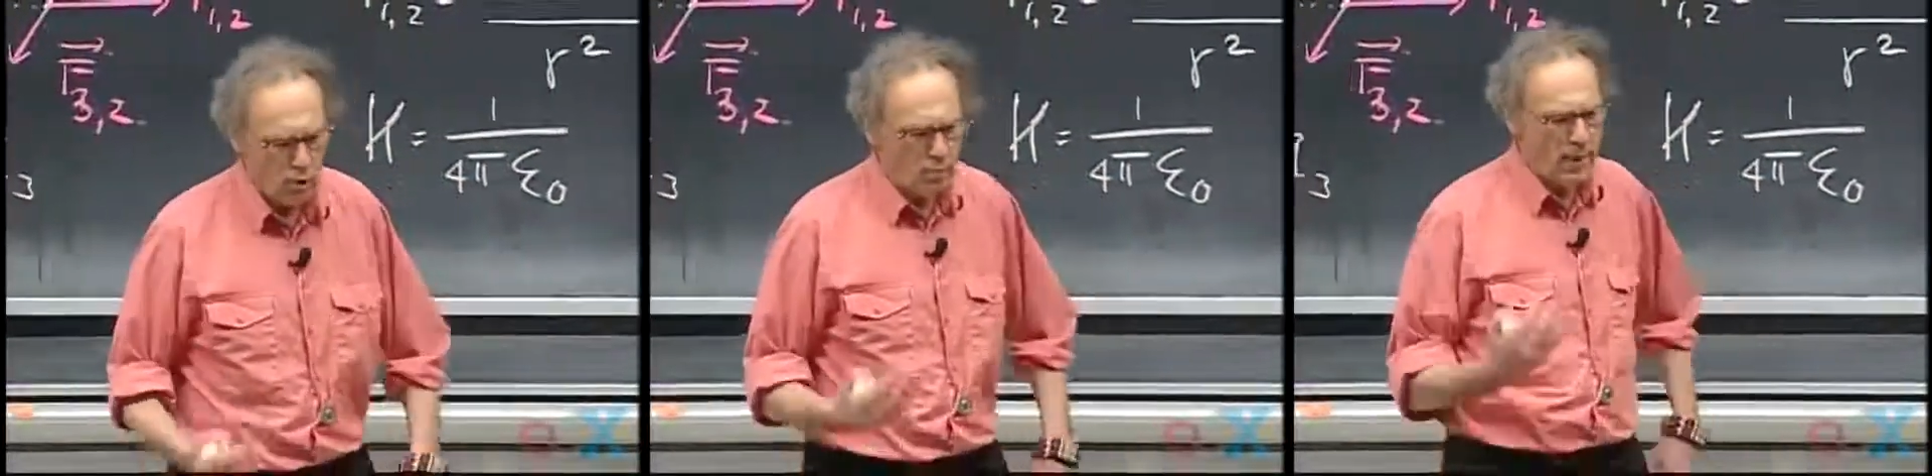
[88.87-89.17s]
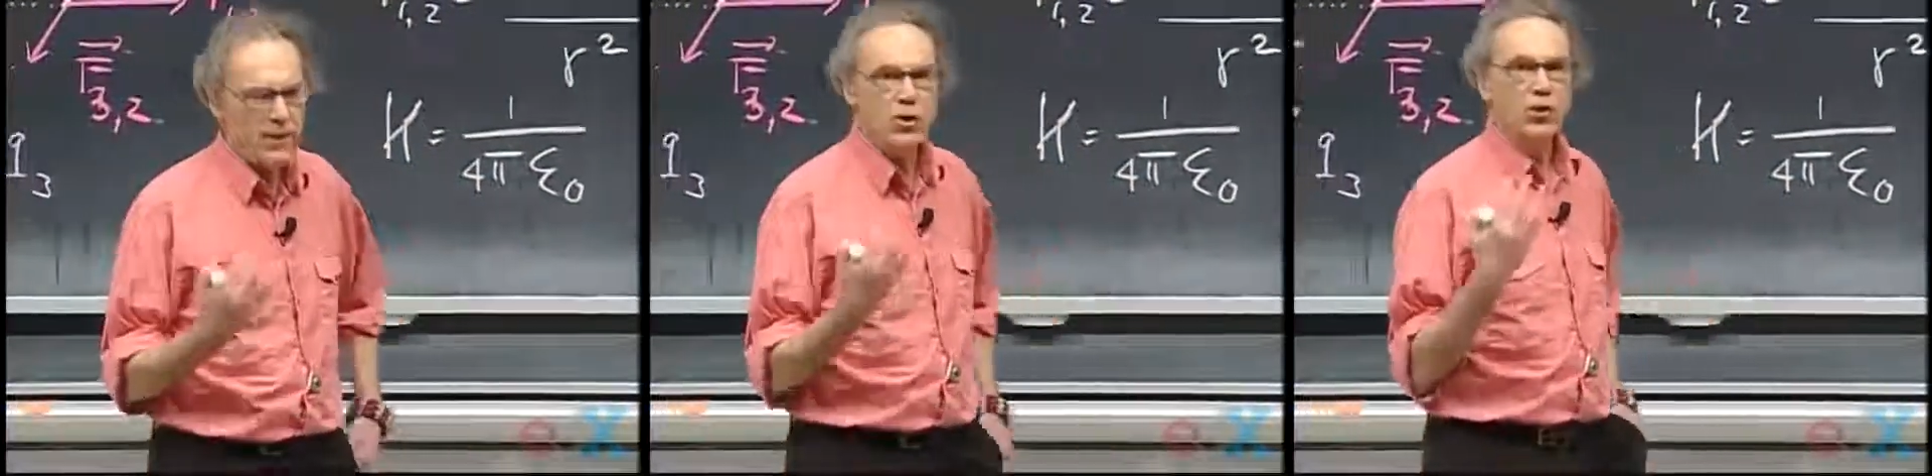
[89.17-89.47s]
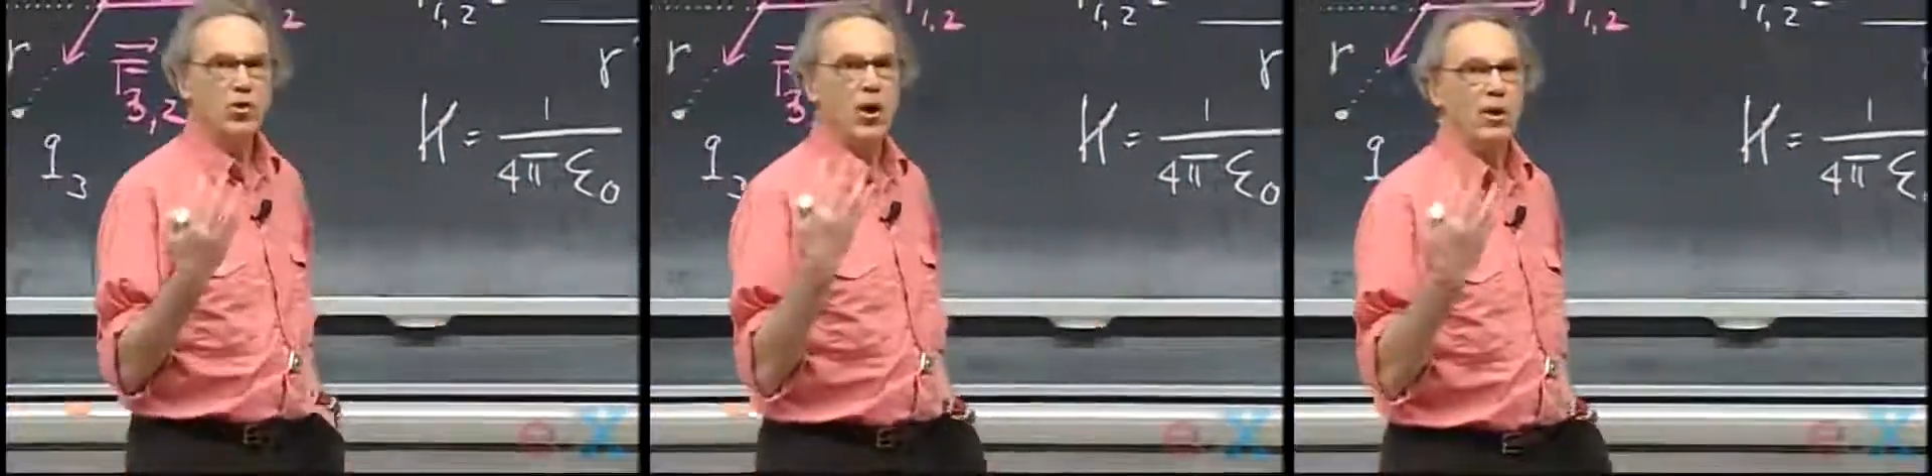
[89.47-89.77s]
to
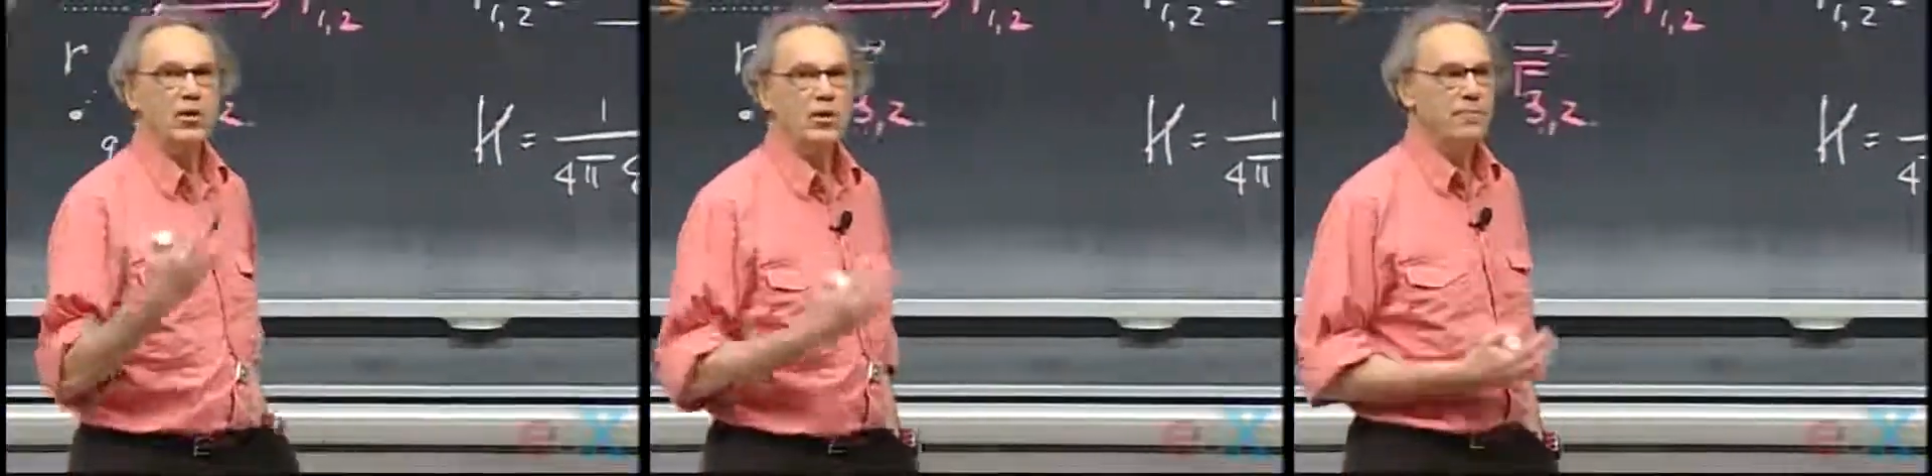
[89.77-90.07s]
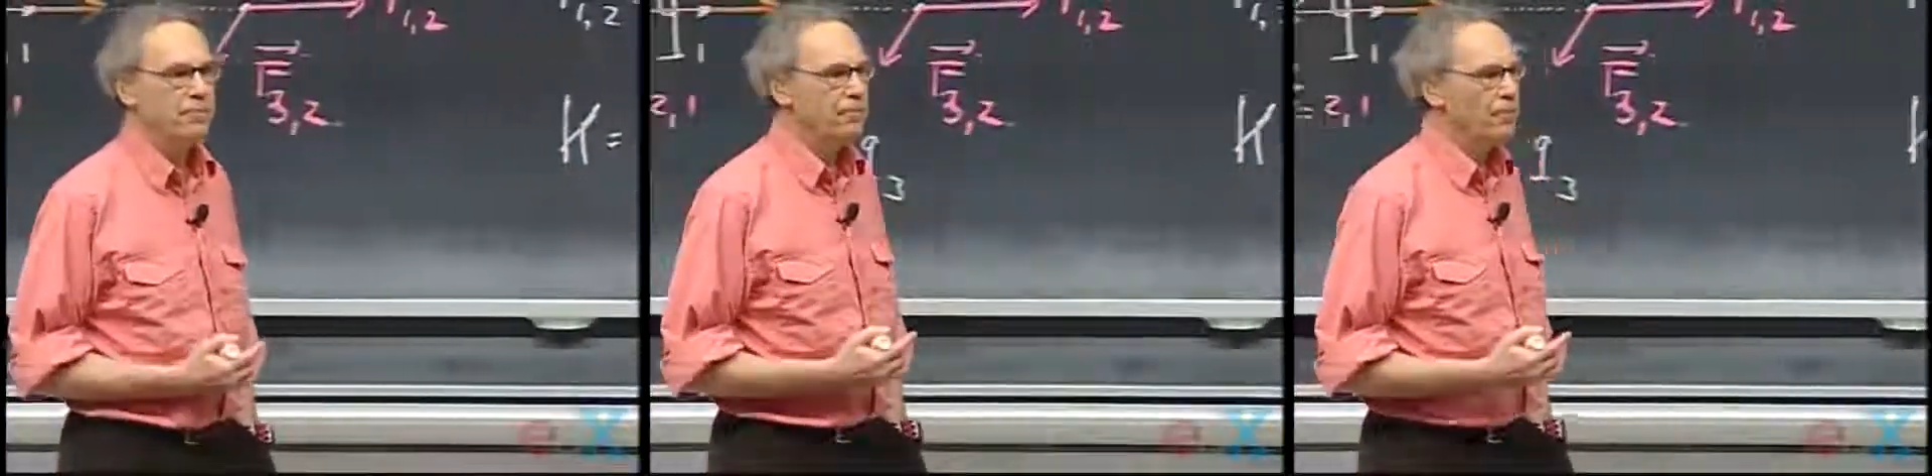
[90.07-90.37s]
measure charge